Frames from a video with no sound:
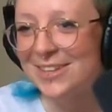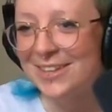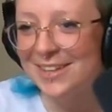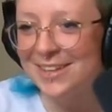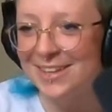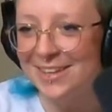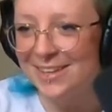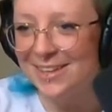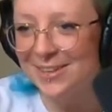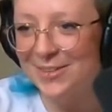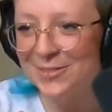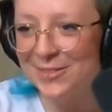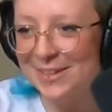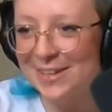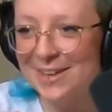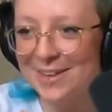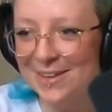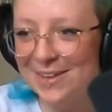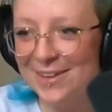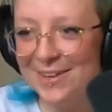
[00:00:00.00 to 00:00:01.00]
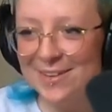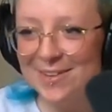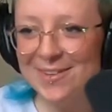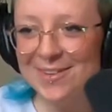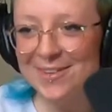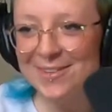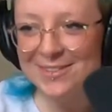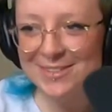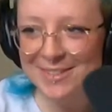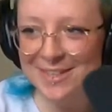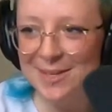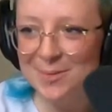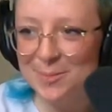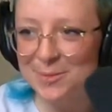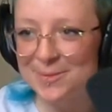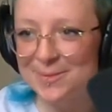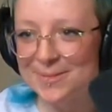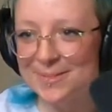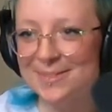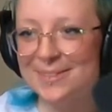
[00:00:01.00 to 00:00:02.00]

Here we go, table.